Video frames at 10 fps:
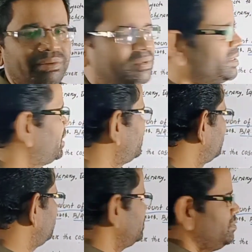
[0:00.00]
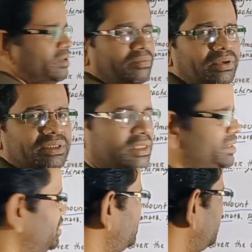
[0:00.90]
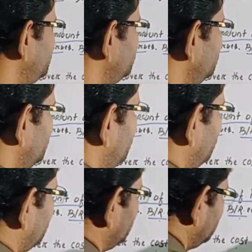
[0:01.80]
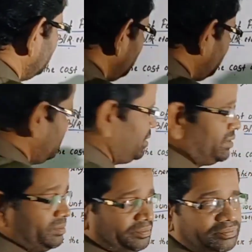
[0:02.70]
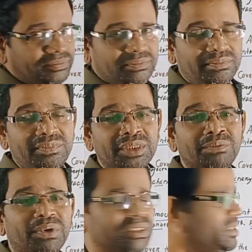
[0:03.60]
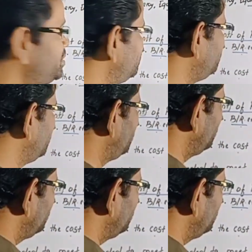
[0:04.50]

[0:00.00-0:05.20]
a car, or you will purchase a car, or you will purchase a building,